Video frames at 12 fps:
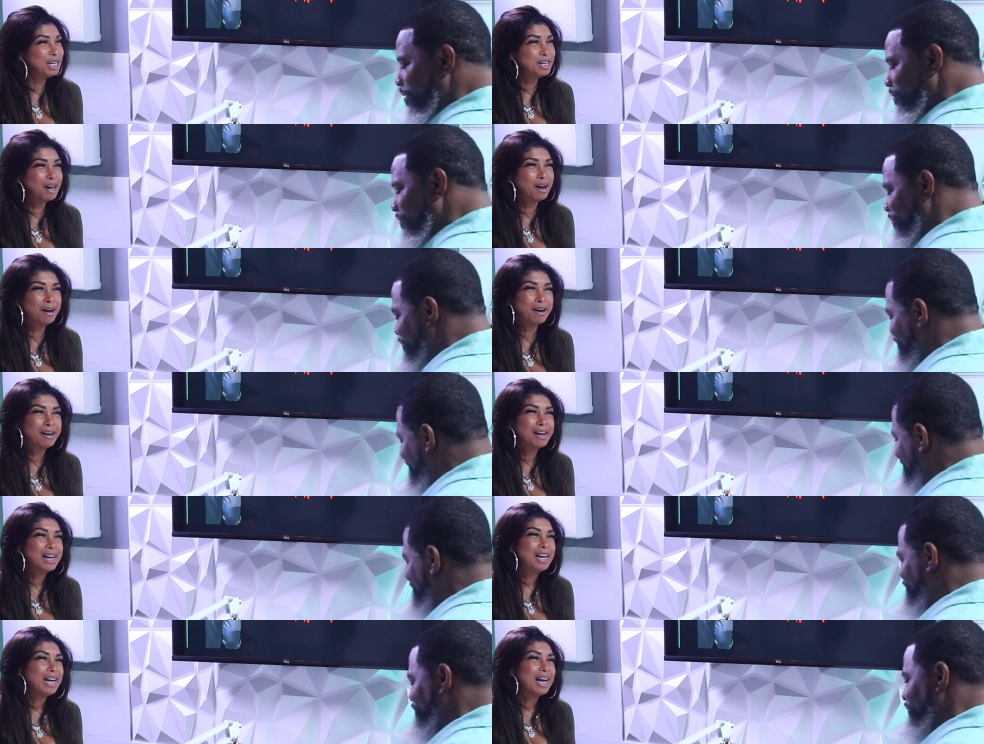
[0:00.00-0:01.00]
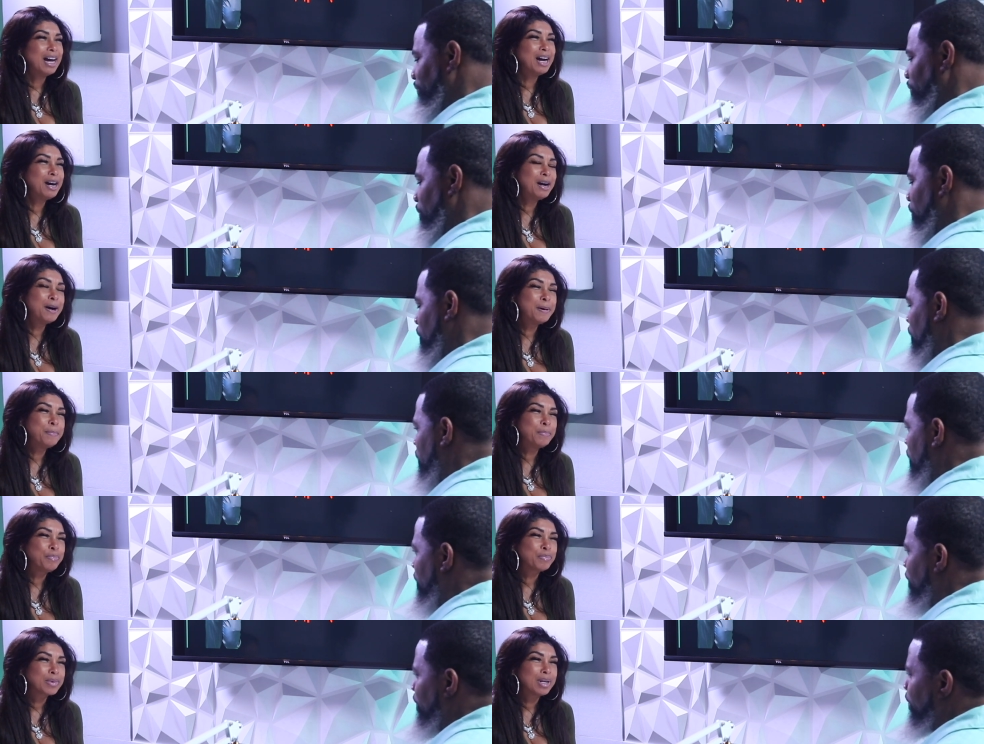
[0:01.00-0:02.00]
Speaker 1: you know. Um,
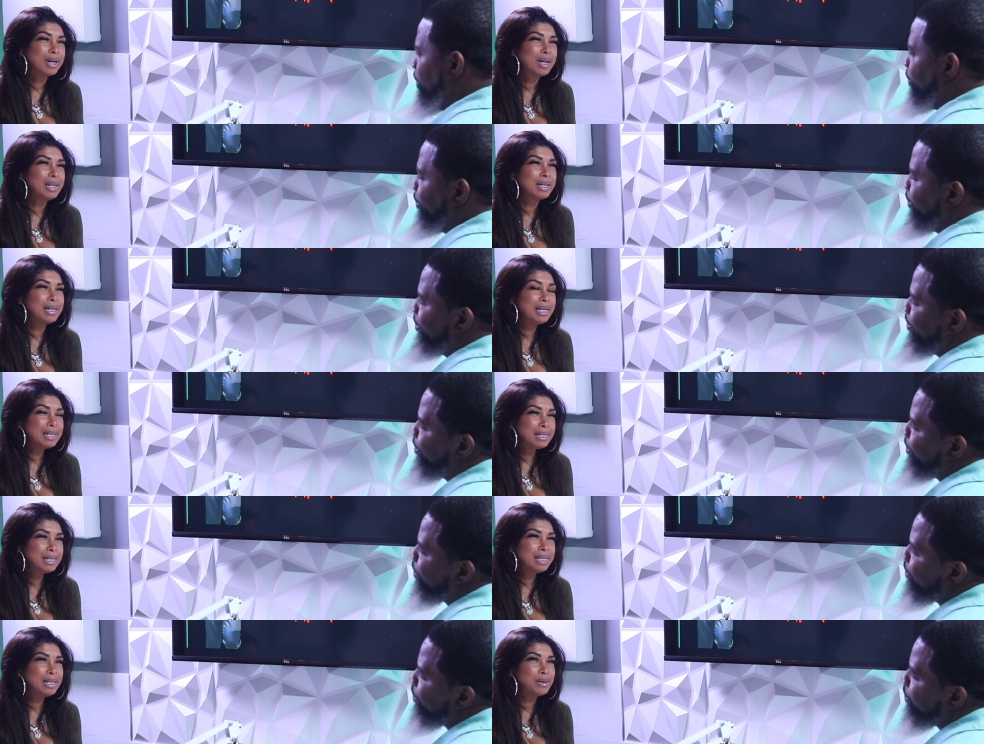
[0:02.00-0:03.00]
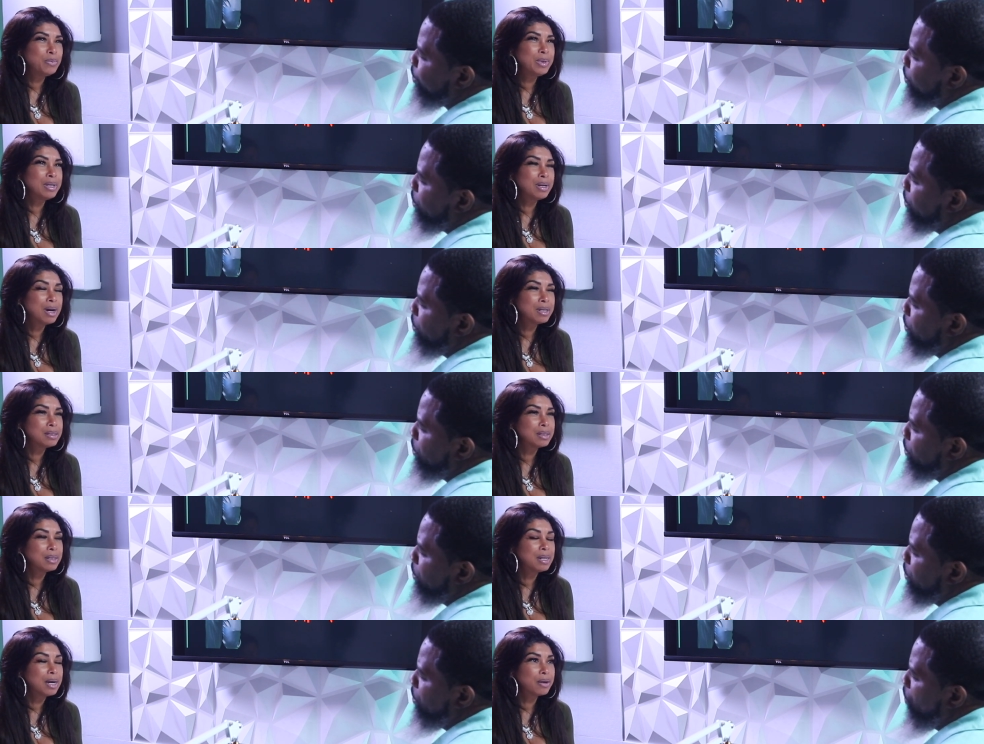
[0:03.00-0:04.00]
lately we lost a
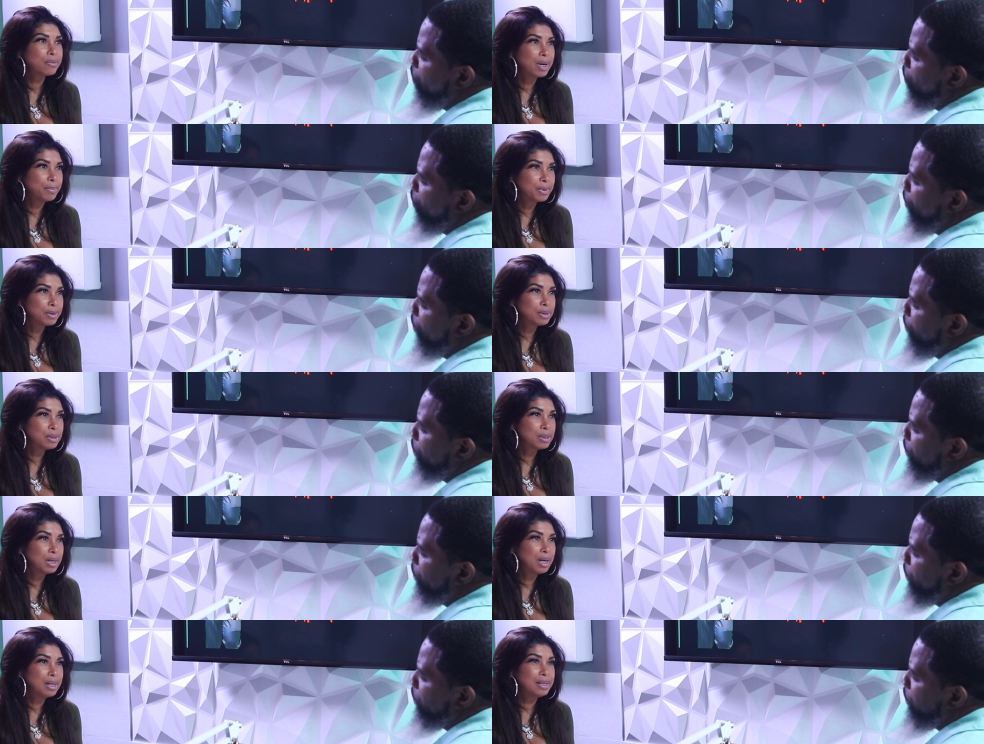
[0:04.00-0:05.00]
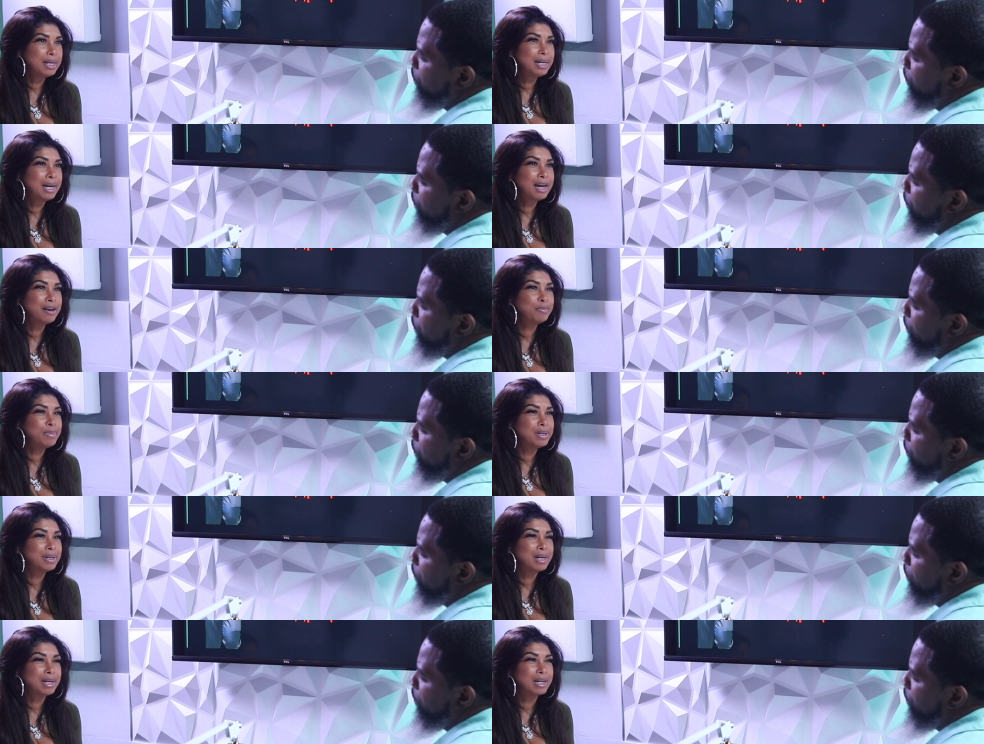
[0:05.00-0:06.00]
lot of rappers and they have
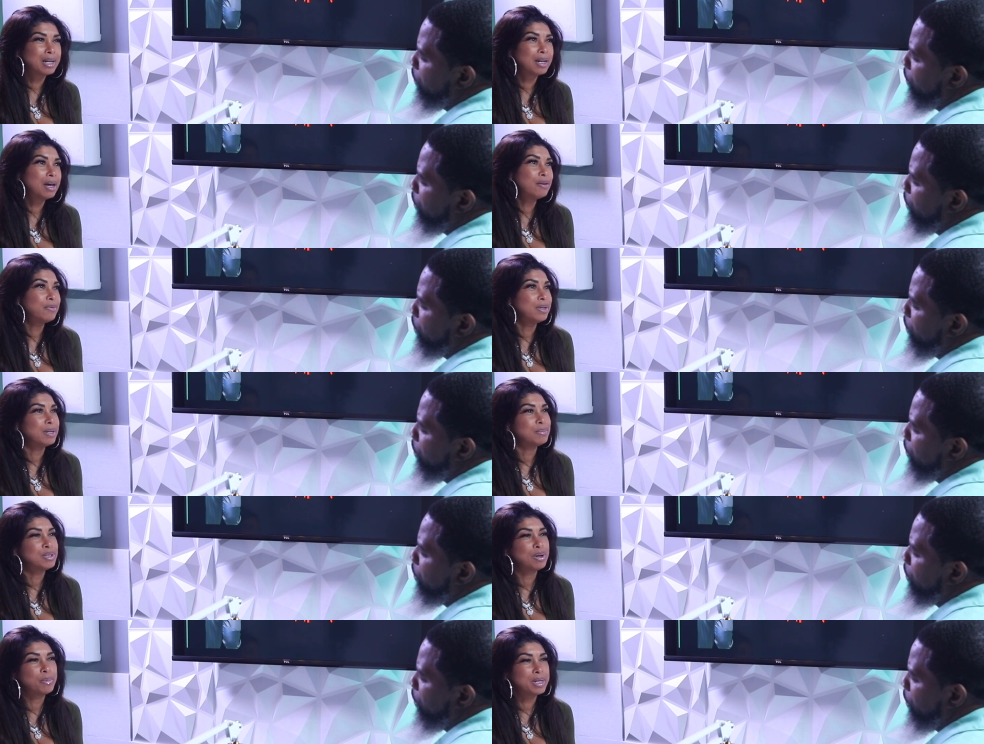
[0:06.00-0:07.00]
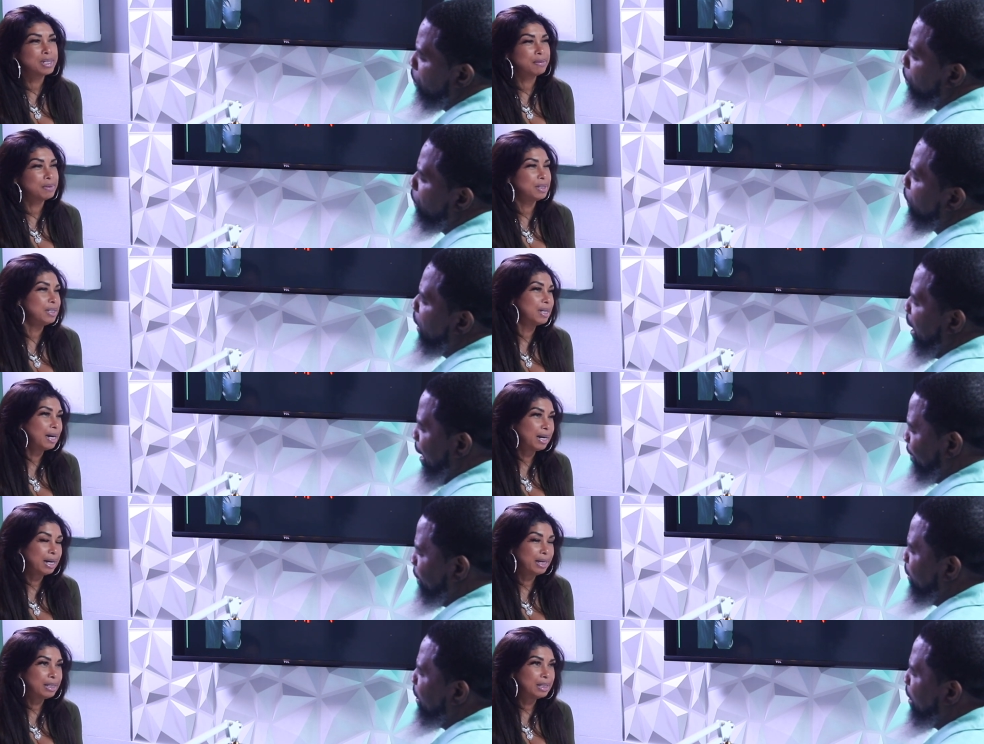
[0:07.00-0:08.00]
been like loving them so much after they died.
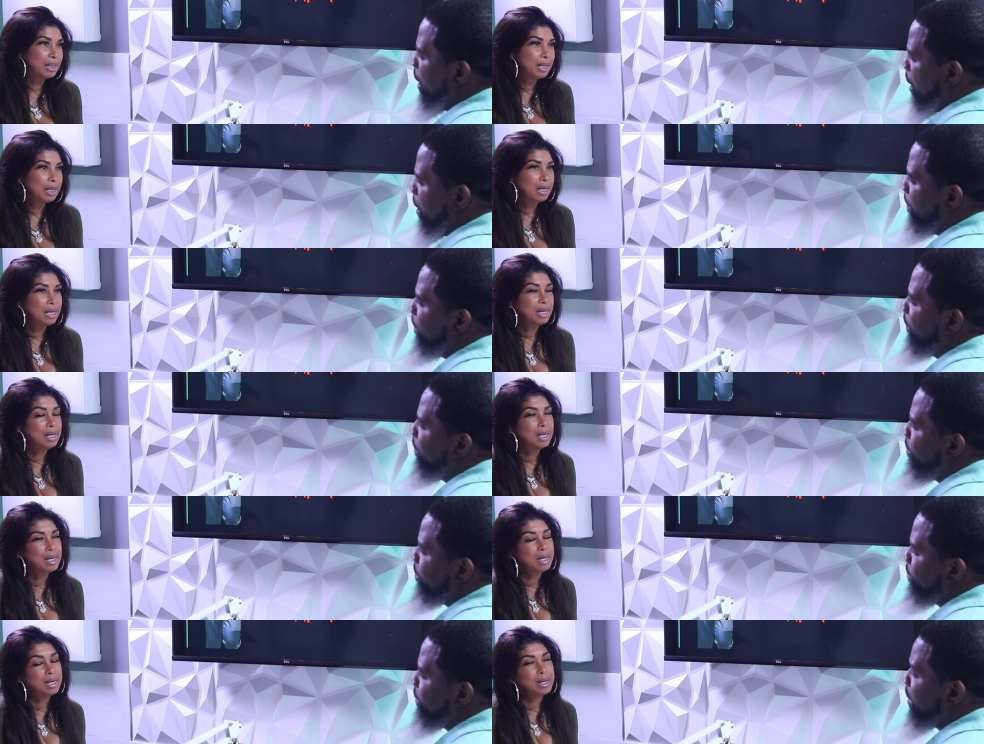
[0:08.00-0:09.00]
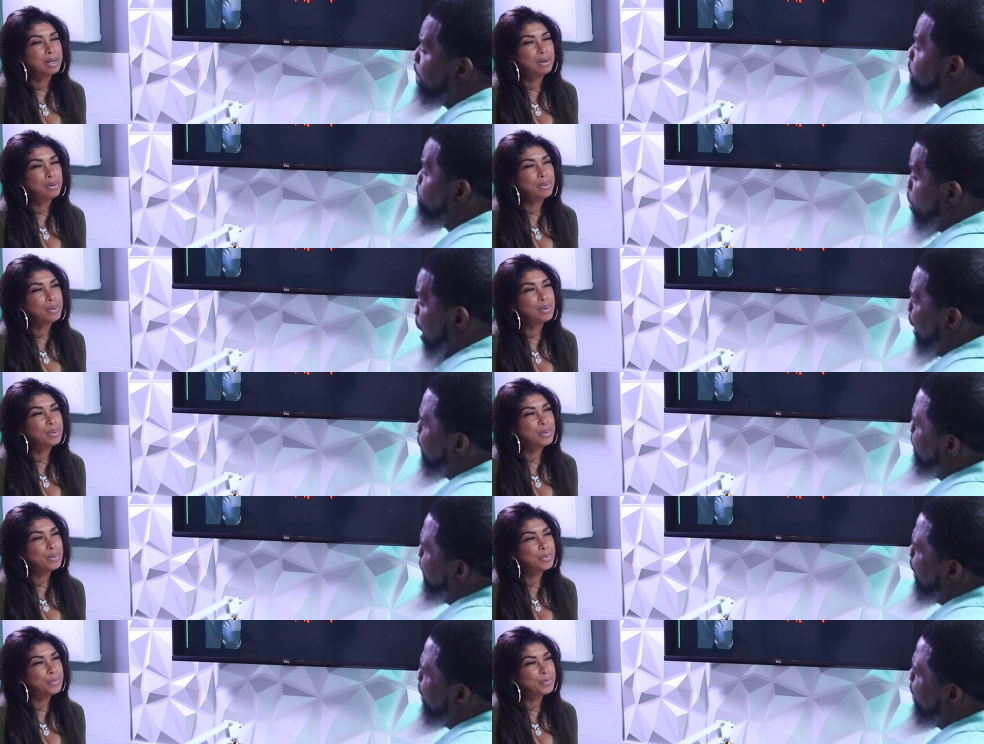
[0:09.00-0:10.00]
After they died.
Speaker 2: Same as Pac and
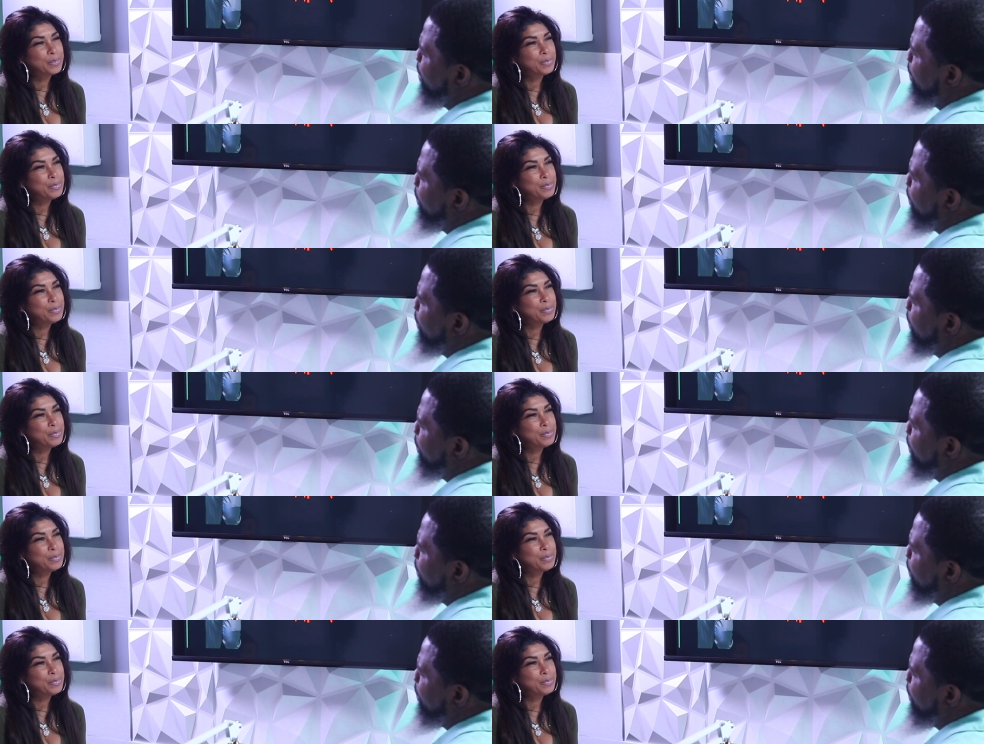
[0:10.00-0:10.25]
Biggie.